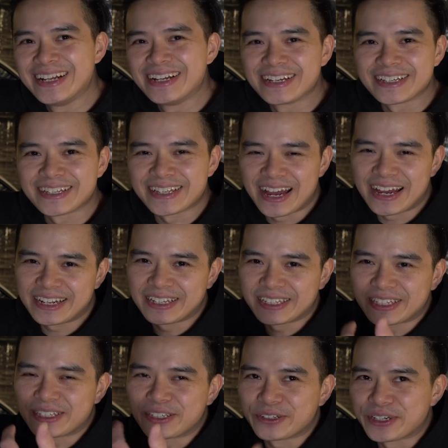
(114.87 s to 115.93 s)
Sand
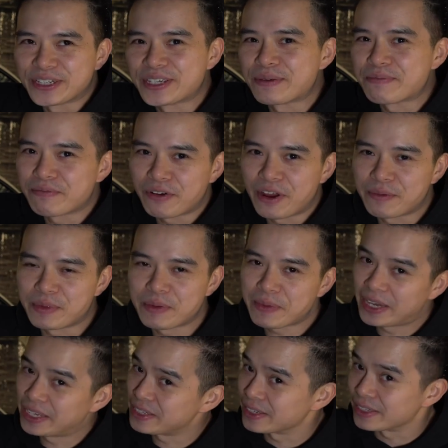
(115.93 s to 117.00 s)
it, treat it, prime it,
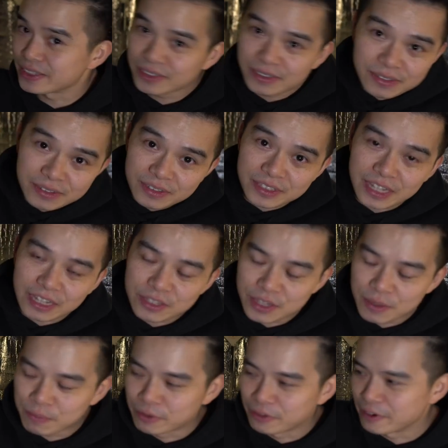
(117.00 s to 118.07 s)
paint it. Sounds
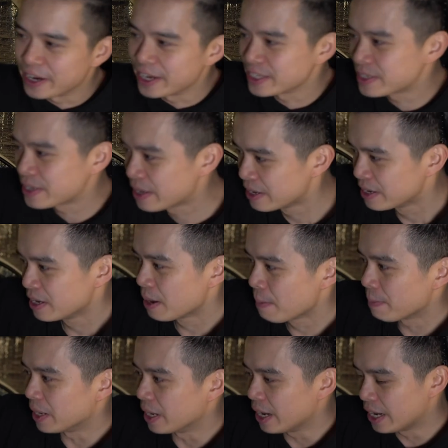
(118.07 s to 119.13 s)
simple, right?
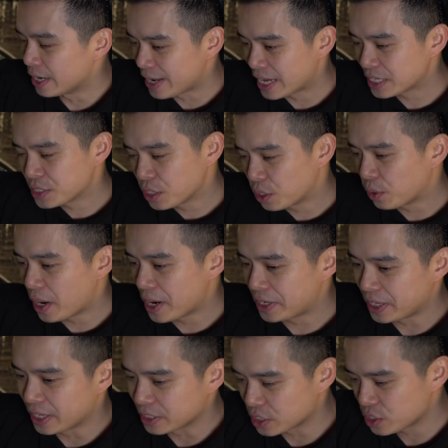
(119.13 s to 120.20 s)
But that's the whole
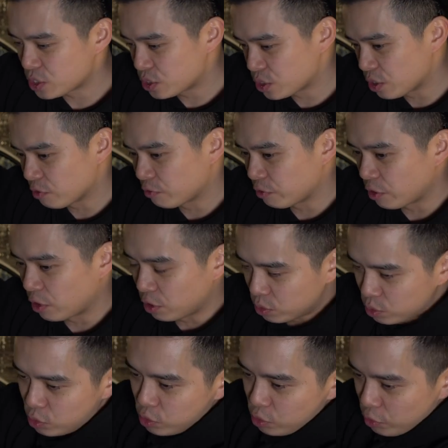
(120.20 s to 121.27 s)
idea, just to do it for
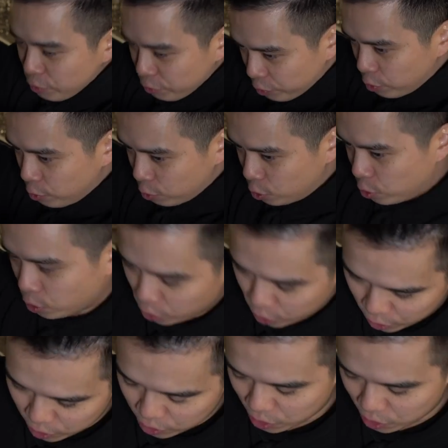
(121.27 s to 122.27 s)
all four corners